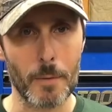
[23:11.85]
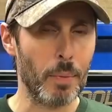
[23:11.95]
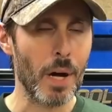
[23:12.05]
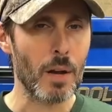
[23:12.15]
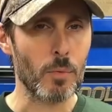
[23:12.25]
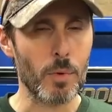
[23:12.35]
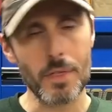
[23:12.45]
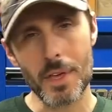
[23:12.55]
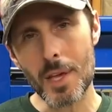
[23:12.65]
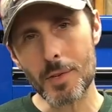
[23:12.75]
But
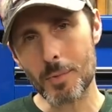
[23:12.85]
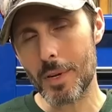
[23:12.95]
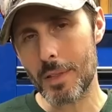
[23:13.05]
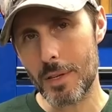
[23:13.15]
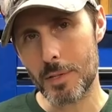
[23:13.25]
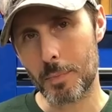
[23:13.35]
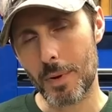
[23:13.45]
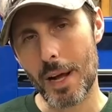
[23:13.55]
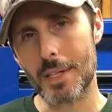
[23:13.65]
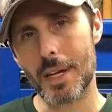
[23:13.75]
with each one of these
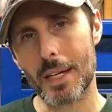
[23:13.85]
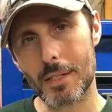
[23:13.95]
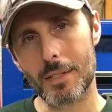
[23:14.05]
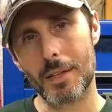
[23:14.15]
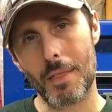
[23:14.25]
projects